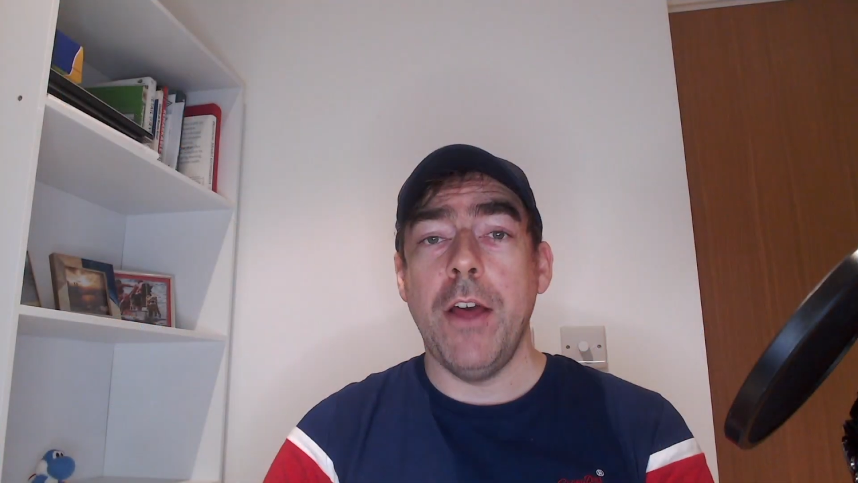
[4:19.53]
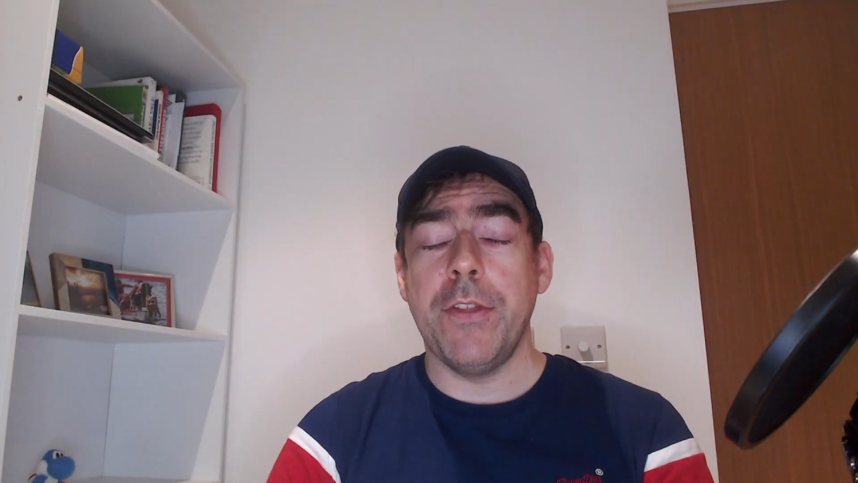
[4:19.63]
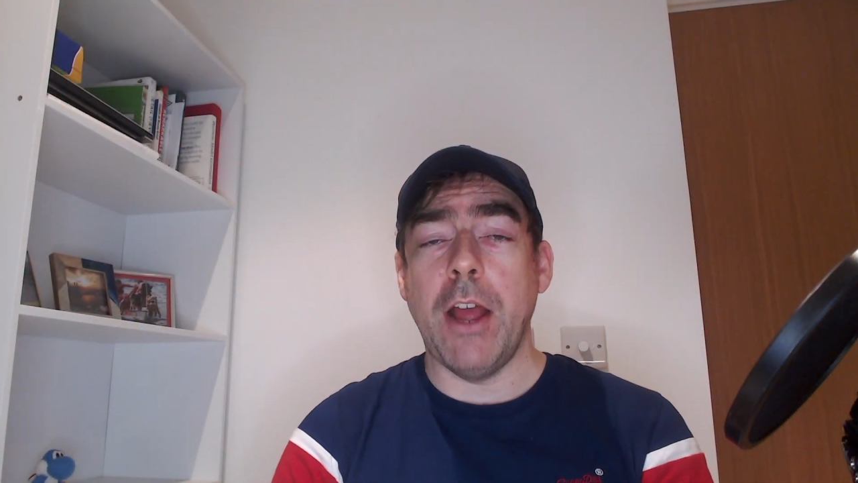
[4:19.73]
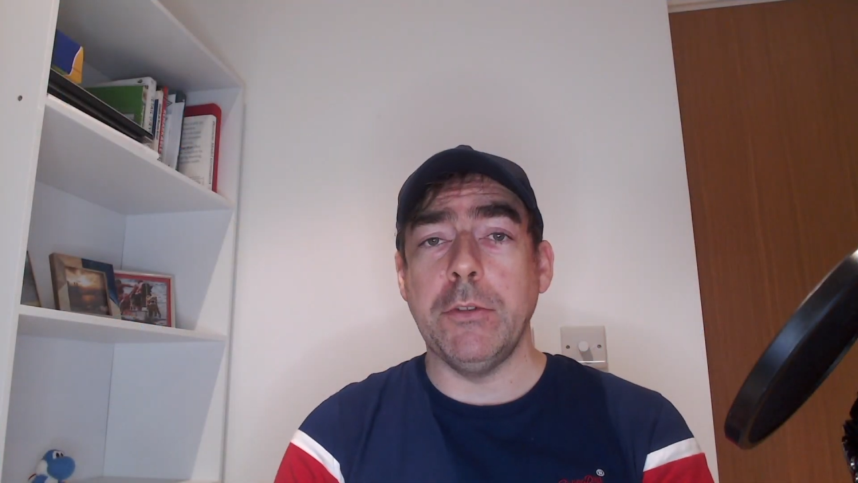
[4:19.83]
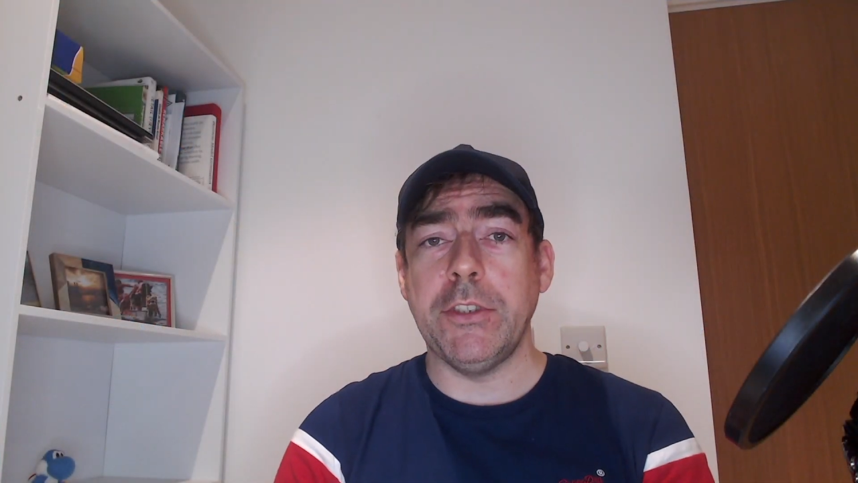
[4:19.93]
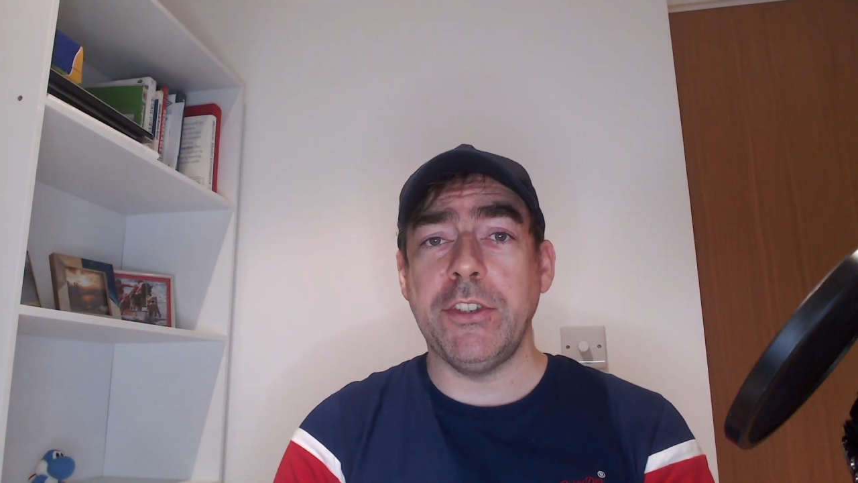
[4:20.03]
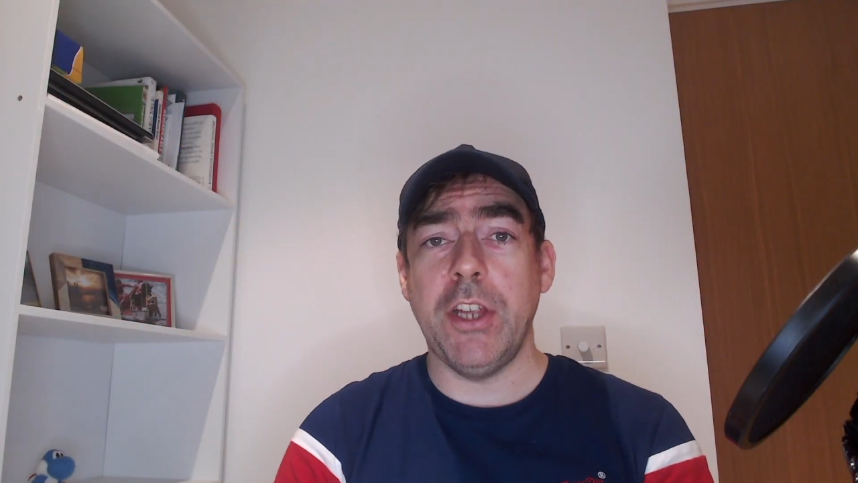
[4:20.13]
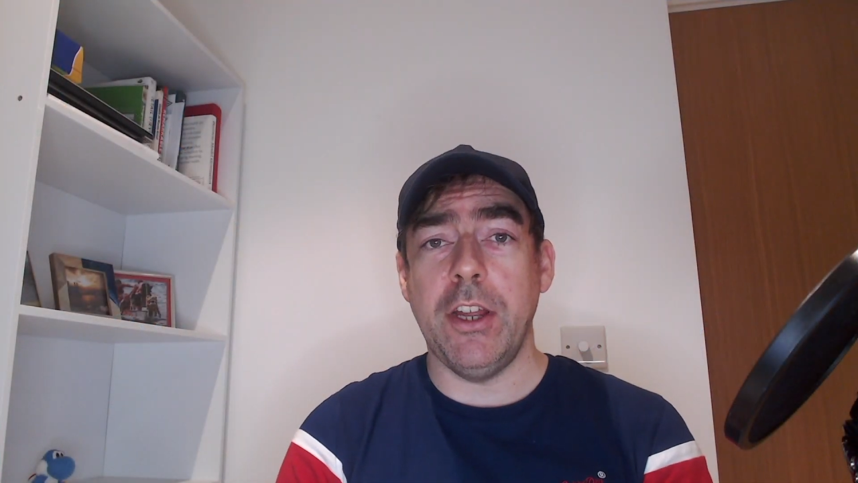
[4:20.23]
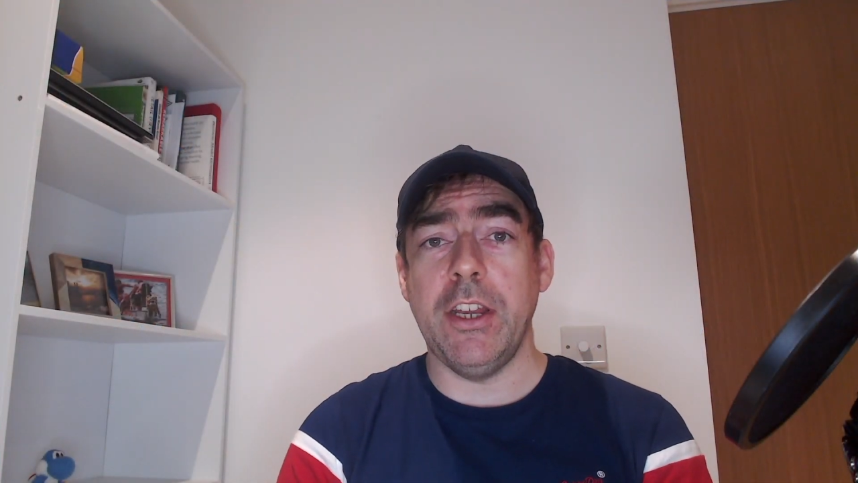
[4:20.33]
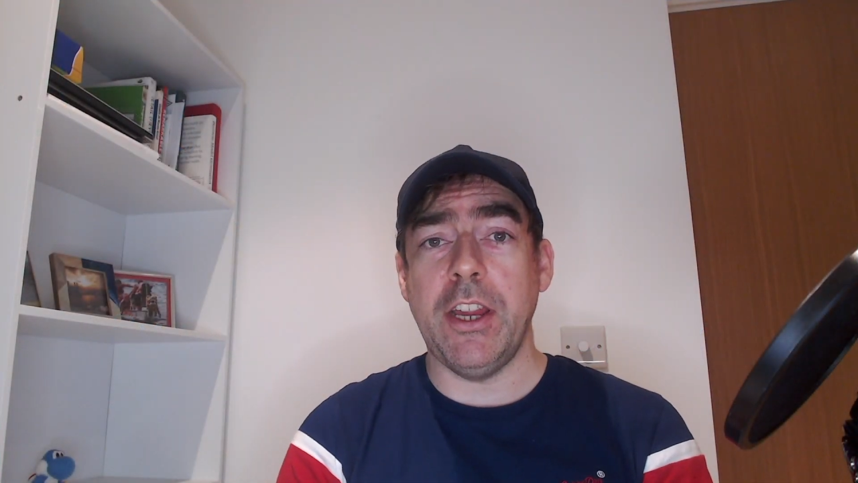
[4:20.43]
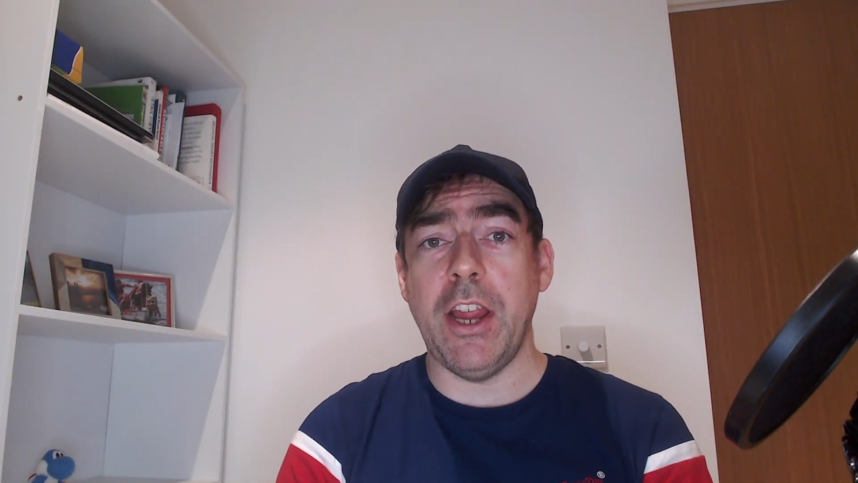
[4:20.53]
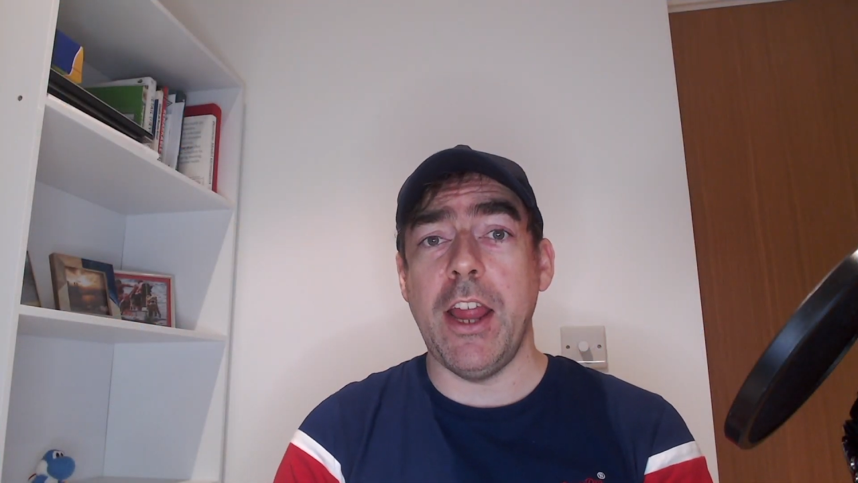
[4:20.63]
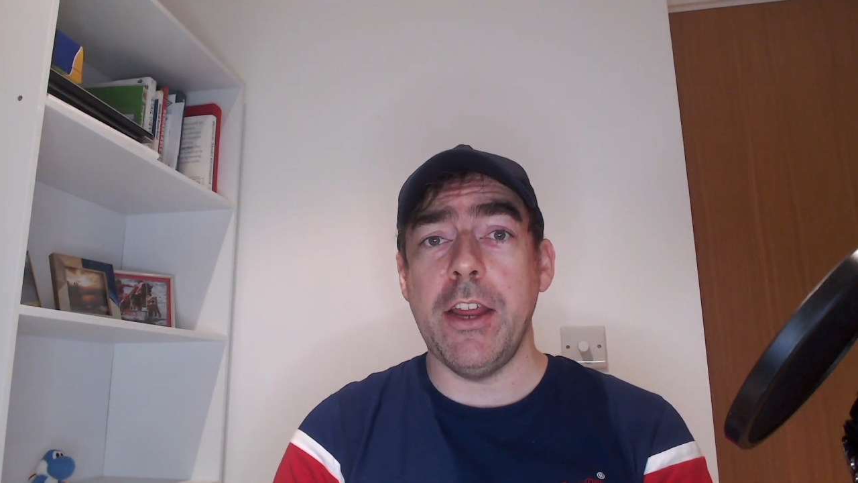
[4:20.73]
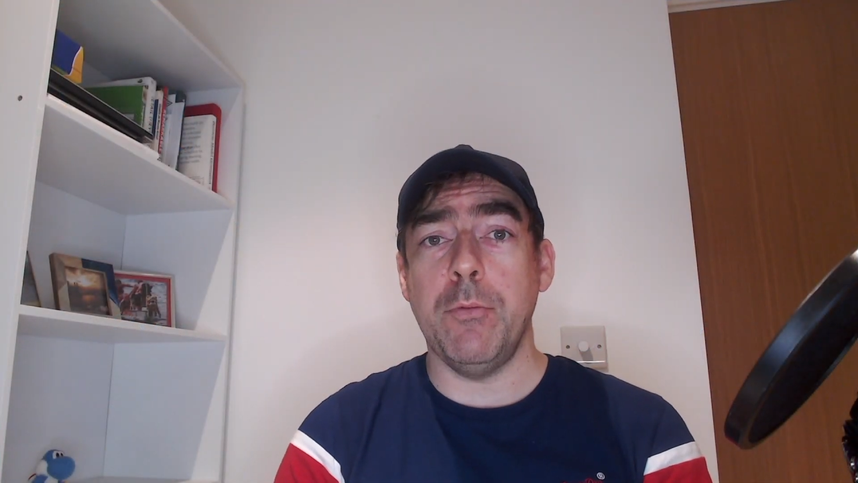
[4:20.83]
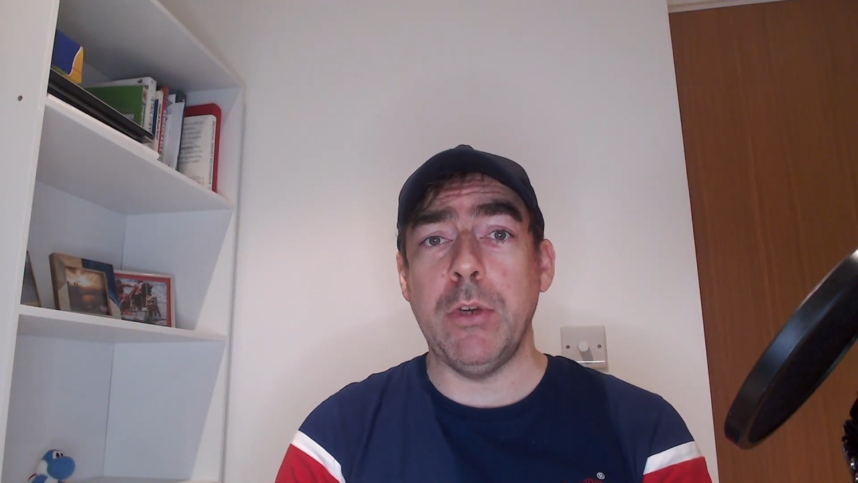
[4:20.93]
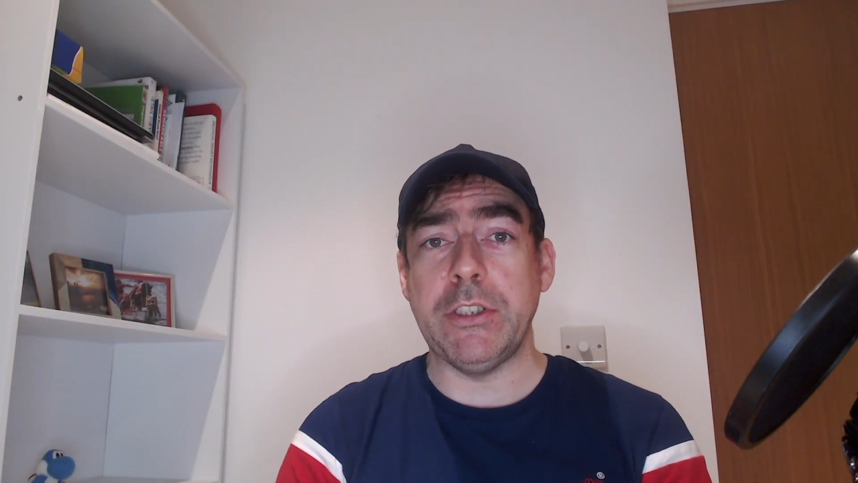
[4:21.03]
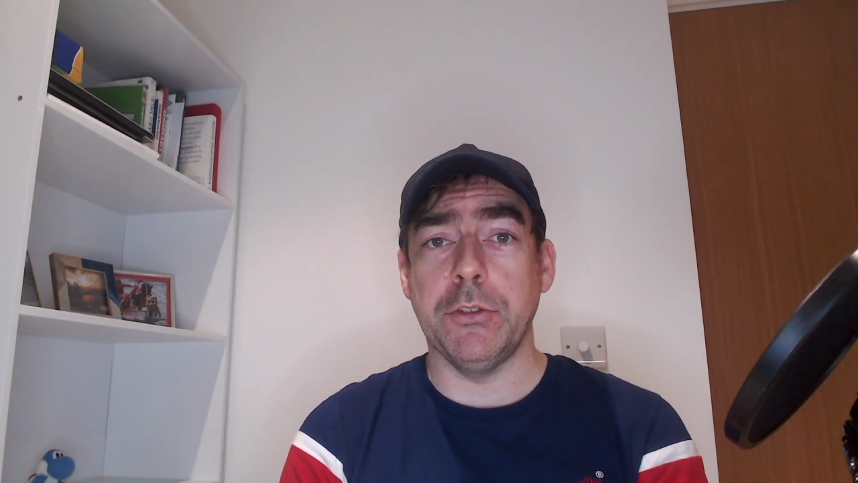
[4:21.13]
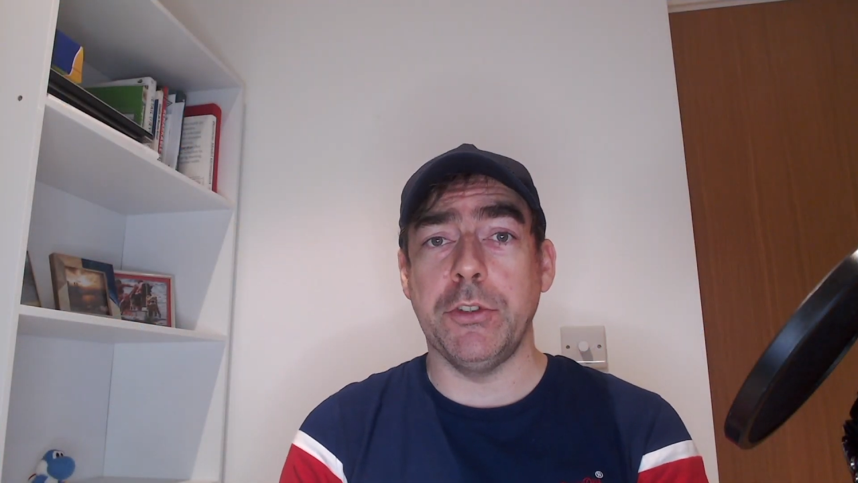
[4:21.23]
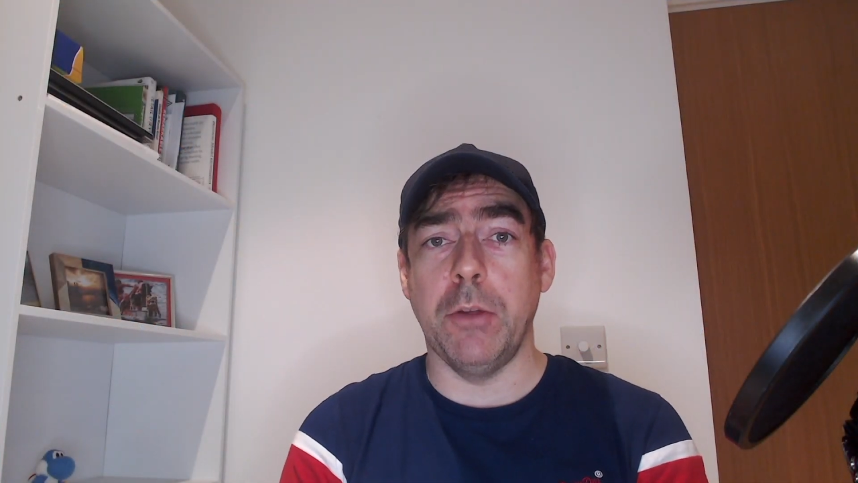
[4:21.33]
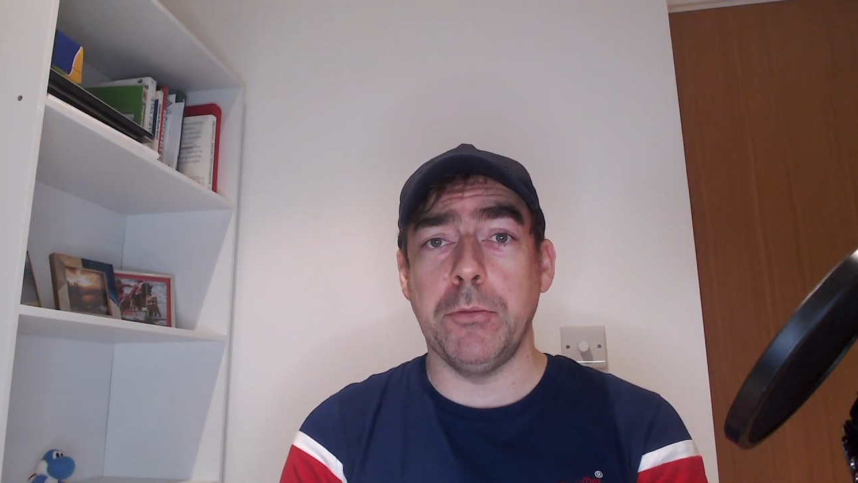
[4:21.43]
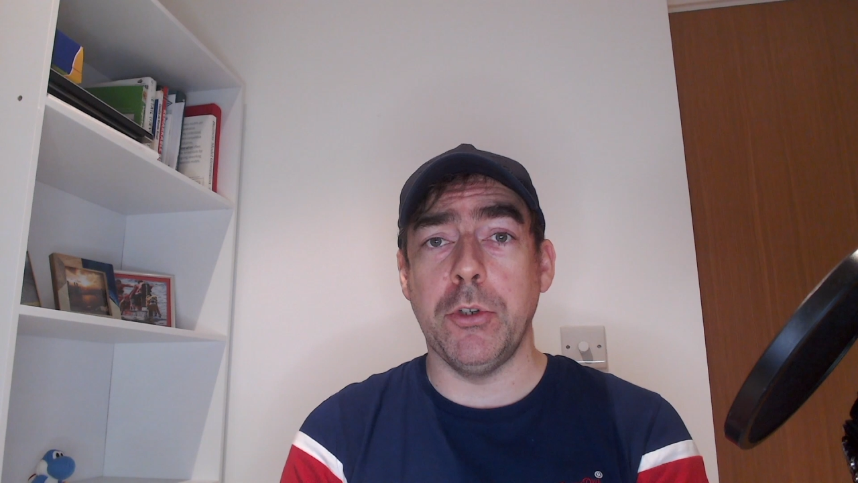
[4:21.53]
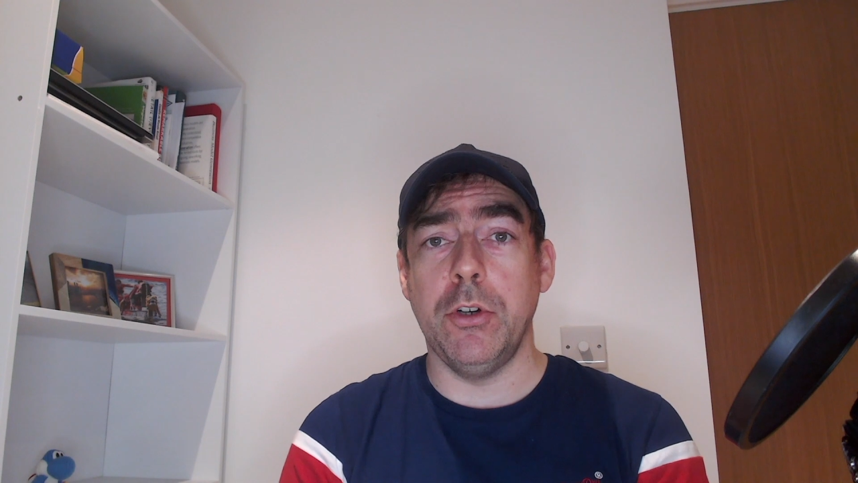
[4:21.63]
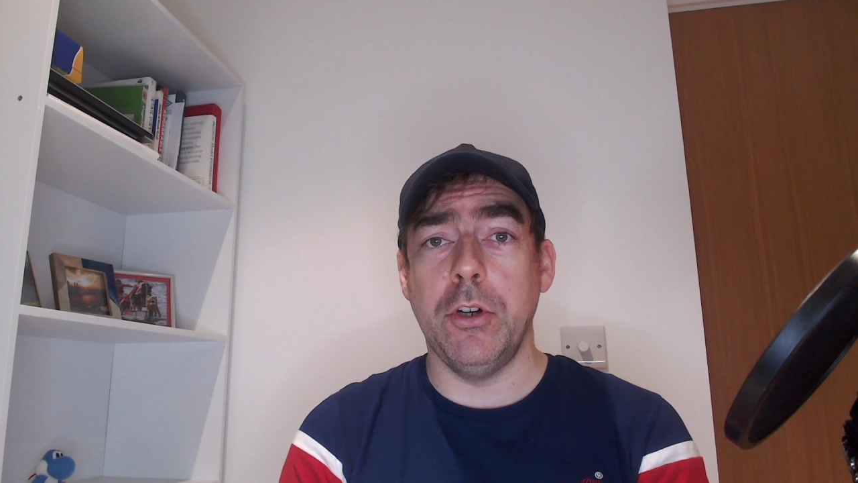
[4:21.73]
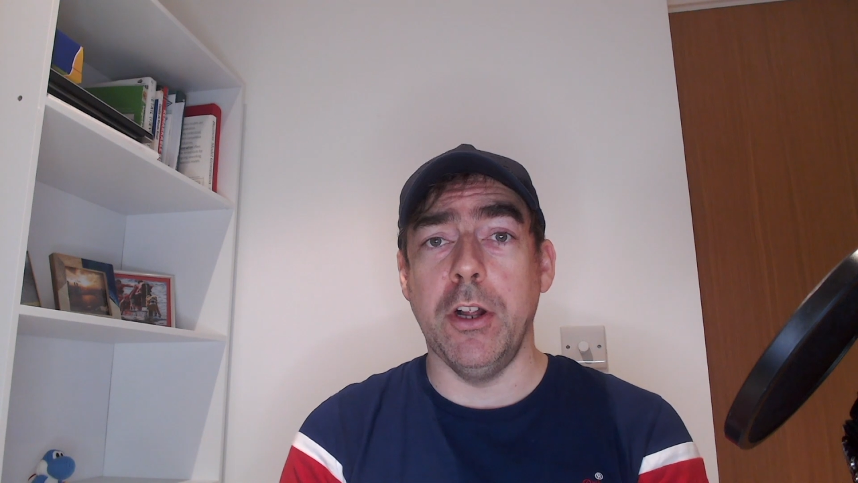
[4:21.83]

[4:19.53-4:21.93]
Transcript: that was certainly a whistle-stop tour